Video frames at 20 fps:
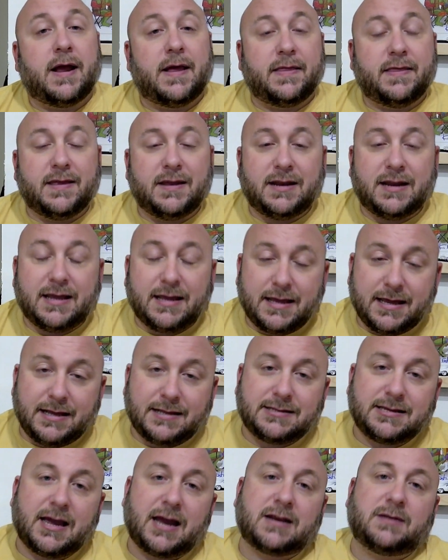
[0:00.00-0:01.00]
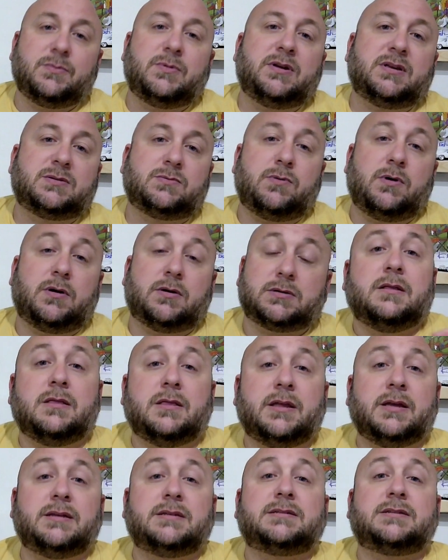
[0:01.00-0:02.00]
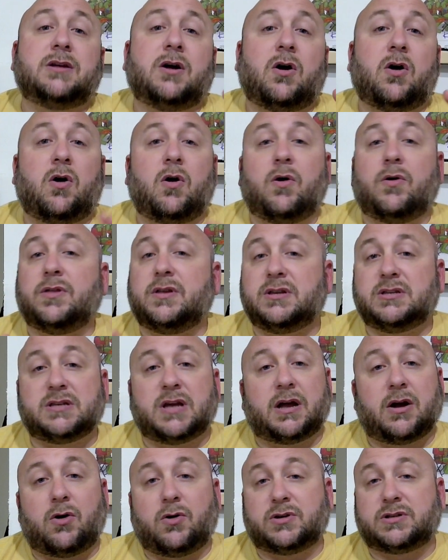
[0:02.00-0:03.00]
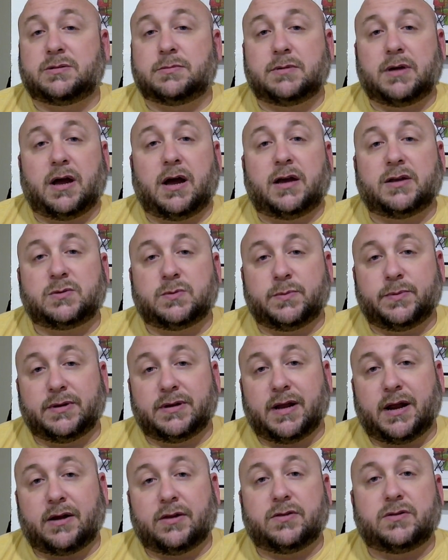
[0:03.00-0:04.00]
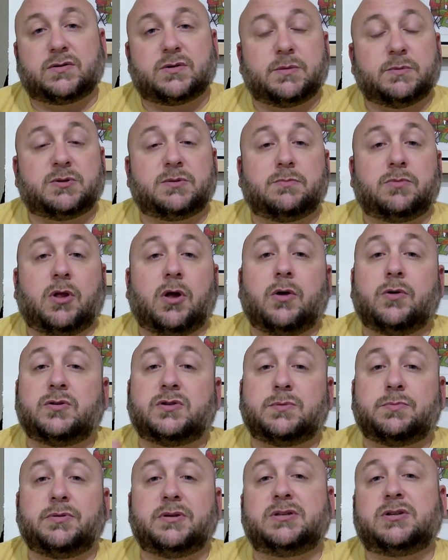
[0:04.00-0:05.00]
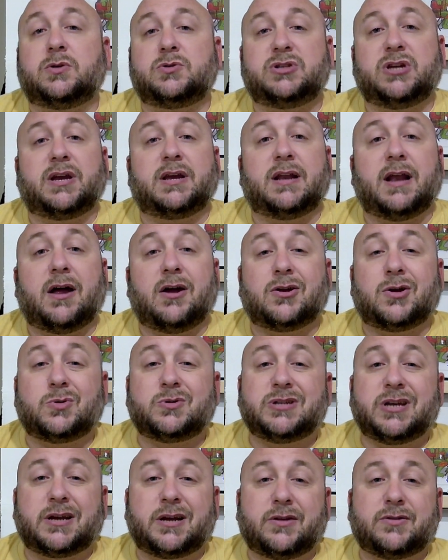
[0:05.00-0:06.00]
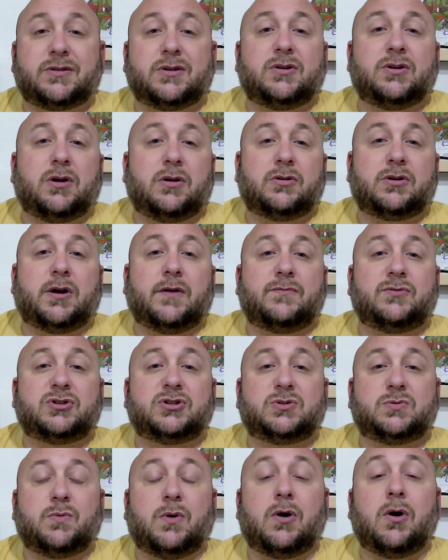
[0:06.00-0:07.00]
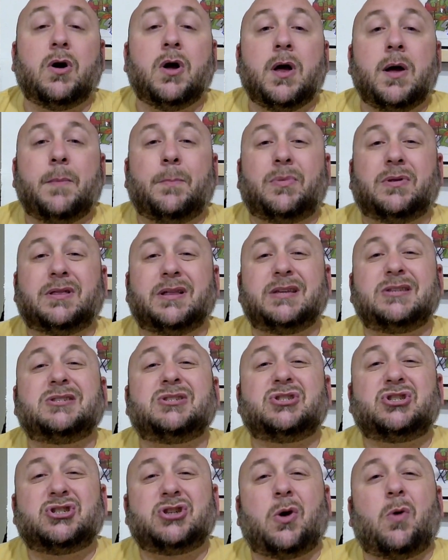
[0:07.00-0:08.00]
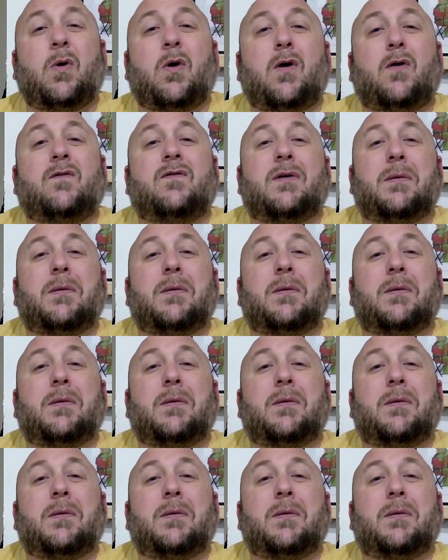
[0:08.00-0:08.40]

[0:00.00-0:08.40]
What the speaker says: And then he tagged me as well. So links to all these awesome guys will be down in the description below. So please go check it out and go check out their yellow covers as well. But let's show off